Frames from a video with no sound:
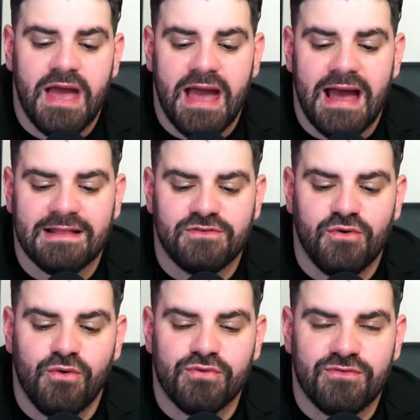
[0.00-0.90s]
and
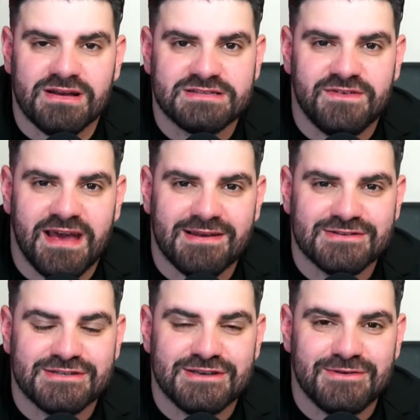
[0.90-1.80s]
all the rest of it. And I'll
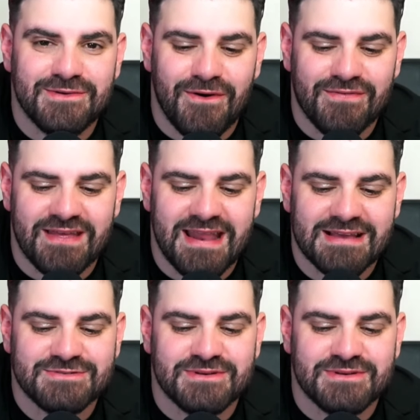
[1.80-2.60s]
see you on the next one.